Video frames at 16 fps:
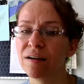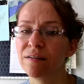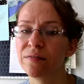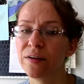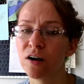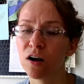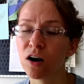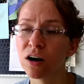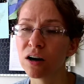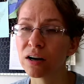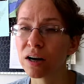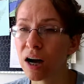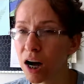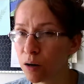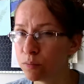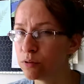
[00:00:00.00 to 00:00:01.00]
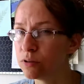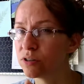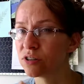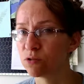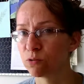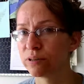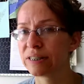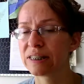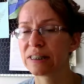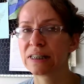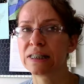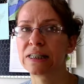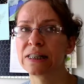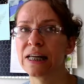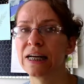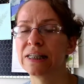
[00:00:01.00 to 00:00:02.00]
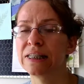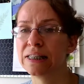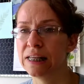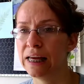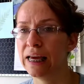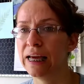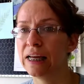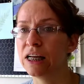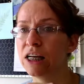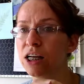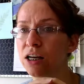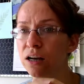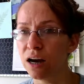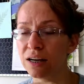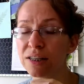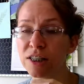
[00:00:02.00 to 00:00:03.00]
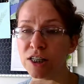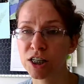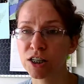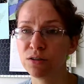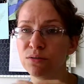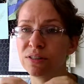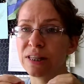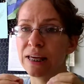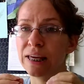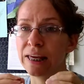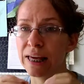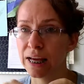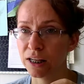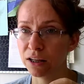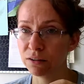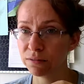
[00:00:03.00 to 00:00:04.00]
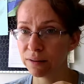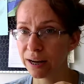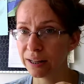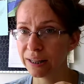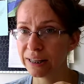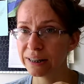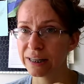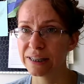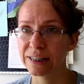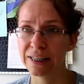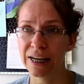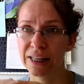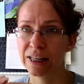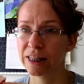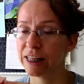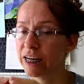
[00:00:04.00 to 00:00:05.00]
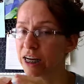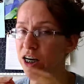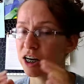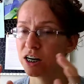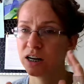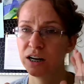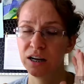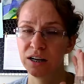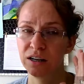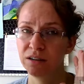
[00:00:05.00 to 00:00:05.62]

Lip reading: There are a couple sources that say not to use the yellow violet. They say that they are